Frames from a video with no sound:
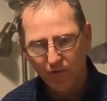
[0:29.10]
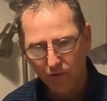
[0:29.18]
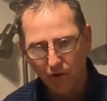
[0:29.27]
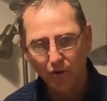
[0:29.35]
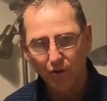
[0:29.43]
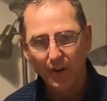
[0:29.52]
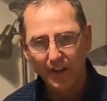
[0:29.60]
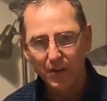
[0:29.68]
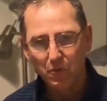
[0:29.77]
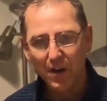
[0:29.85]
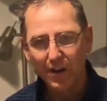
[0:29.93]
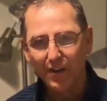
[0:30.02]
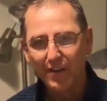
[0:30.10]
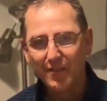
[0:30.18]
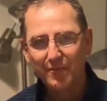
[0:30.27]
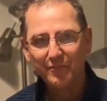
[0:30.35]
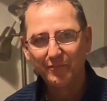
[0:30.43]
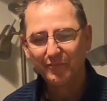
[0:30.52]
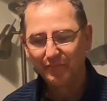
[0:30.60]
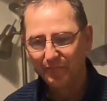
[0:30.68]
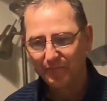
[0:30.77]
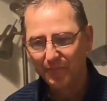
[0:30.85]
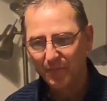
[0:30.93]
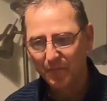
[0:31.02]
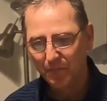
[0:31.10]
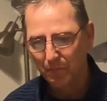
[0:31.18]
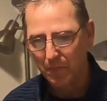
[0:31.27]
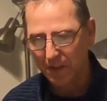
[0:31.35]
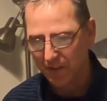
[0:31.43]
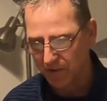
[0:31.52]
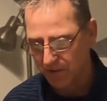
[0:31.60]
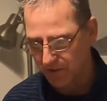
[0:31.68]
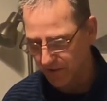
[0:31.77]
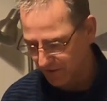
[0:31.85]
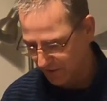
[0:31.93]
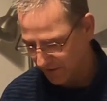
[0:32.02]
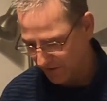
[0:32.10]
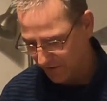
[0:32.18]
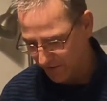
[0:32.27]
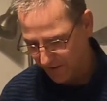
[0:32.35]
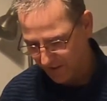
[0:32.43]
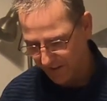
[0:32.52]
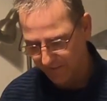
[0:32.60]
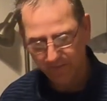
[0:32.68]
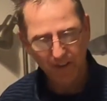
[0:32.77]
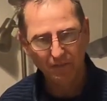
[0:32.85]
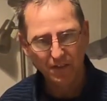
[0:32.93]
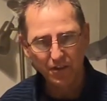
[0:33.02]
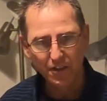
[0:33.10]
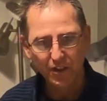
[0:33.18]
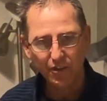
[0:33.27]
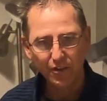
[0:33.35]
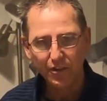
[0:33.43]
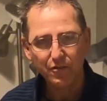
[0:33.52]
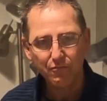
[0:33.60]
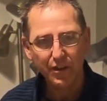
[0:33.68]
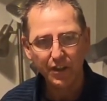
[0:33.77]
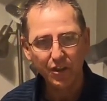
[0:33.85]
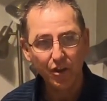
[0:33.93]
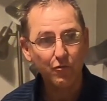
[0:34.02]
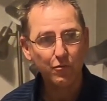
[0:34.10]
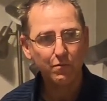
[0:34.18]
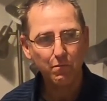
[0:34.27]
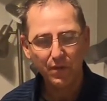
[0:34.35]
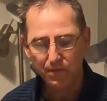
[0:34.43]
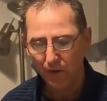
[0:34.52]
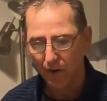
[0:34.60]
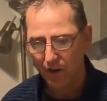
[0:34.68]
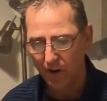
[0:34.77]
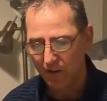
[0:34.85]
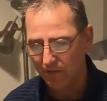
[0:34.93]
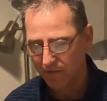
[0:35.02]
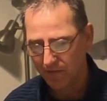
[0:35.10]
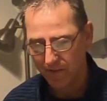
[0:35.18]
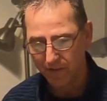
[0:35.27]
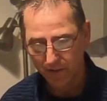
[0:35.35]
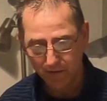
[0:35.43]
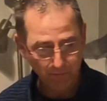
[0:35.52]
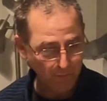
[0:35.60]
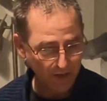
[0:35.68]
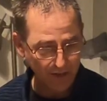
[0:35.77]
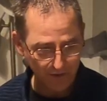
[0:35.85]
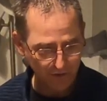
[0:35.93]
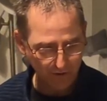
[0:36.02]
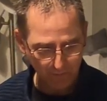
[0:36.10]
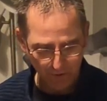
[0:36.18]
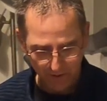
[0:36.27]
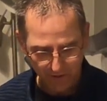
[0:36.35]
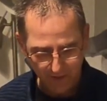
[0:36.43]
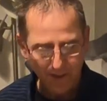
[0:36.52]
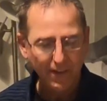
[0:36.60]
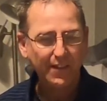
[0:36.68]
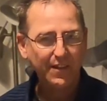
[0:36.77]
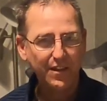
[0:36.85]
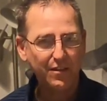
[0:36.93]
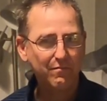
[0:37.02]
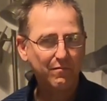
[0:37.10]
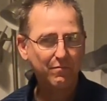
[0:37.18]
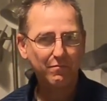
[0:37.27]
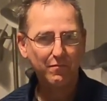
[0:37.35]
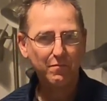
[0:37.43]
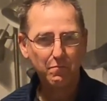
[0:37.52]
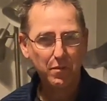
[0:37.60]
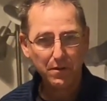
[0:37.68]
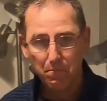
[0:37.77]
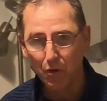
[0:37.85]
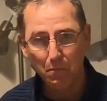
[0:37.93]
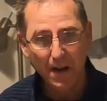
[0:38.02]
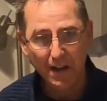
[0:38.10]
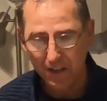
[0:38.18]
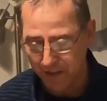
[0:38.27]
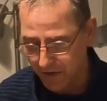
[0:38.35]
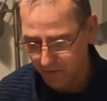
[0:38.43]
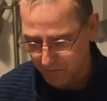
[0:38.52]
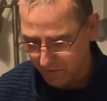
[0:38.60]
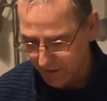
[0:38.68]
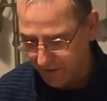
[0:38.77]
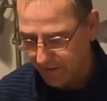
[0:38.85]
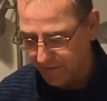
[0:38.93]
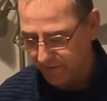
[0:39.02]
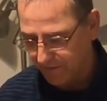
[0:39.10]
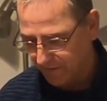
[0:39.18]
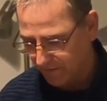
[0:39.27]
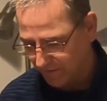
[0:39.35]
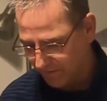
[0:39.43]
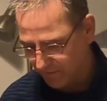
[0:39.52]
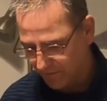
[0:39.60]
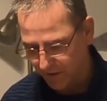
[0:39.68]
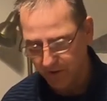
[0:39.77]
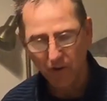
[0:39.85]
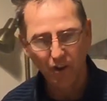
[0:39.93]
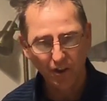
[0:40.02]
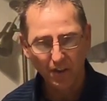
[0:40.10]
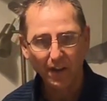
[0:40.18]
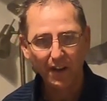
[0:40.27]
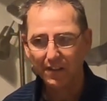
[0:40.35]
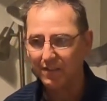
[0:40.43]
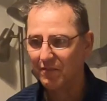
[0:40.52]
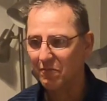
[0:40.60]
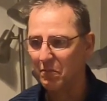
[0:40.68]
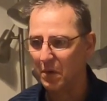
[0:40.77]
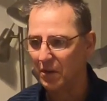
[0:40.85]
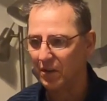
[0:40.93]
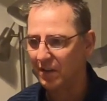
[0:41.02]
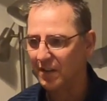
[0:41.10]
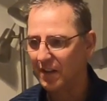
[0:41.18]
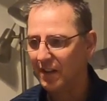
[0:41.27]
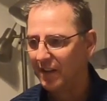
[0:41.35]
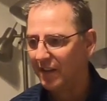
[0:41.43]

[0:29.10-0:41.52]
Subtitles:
don't go anywhere because I've never seen this rig used before, and it might just be people might use it and all that, but